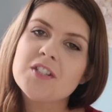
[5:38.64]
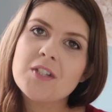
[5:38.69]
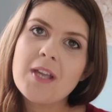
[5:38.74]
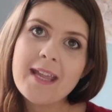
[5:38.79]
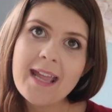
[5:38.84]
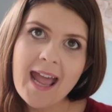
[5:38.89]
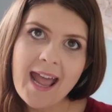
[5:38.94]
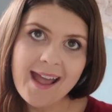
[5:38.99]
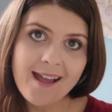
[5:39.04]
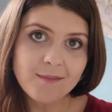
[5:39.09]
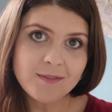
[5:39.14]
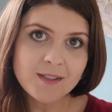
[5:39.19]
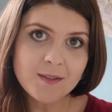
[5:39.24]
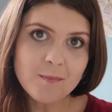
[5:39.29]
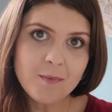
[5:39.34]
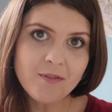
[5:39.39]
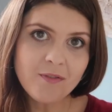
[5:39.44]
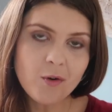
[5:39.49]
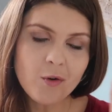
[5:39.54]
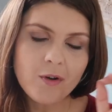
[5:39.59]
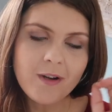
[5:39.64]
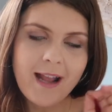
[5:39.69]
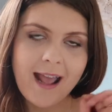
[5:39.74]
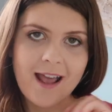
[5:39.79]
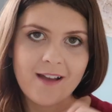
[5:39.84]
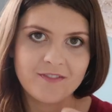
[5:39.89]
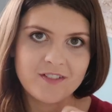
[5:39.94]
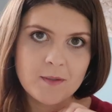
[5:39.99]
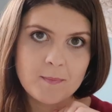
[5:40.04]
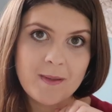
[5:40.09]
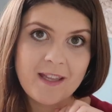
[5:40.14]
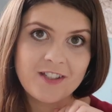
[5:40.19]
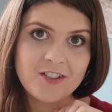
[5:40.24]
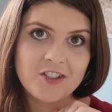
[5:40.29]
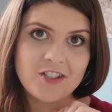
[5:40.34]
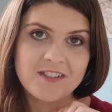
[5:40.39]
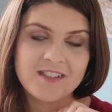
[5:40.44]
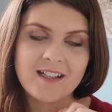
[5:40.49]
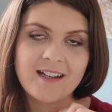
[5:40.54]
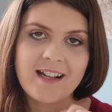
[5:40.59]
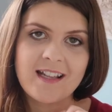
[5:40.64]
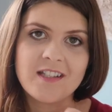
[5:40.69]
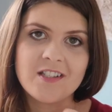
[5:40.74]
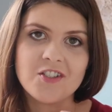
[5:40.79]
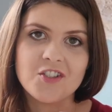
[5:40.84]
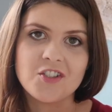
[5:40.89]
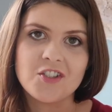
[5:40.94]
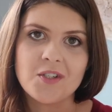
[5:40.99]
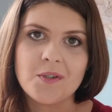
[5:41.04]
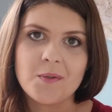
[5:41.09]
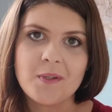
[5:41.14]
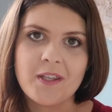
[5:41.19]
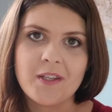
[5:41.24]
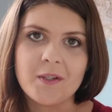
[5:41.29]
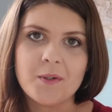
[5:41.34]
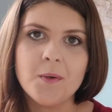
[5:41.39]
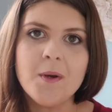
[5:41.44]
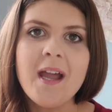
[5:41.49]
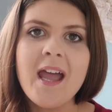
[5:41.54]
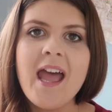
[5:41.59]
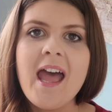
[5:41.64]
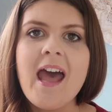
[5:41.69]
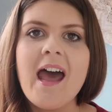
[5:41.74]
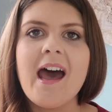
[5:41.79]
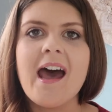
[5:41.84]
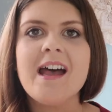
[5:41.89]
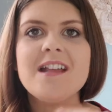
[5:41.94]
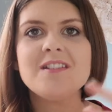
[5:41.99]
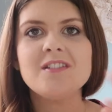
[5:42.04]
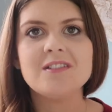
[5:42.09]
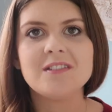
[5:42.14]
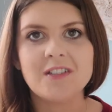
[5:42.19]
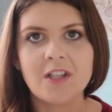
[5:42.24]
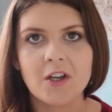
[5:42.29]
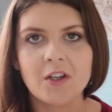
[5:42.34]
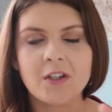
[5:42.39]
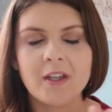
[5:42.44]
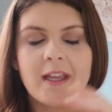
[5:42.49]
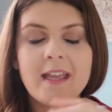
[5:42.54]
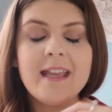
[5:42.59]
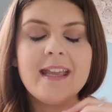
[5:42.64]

So I have some before and after pictures that I can show you, and look,